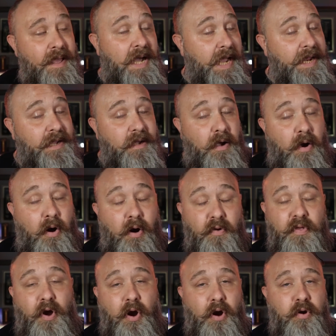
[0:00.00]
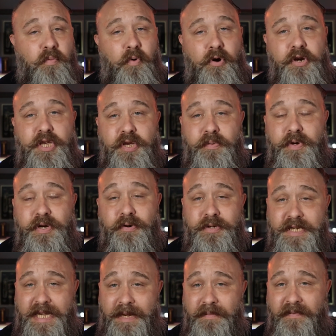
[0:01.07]
Mike, all the hard work you and your
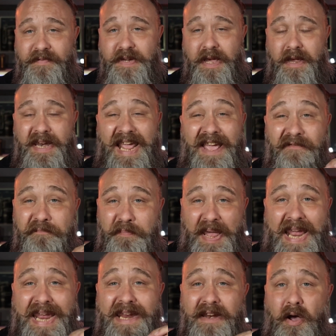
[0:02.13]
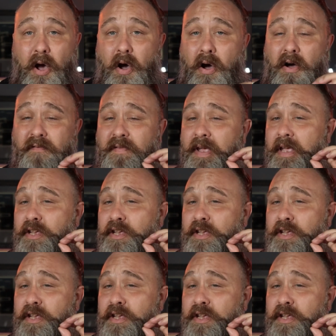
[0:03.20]
team have done have paid off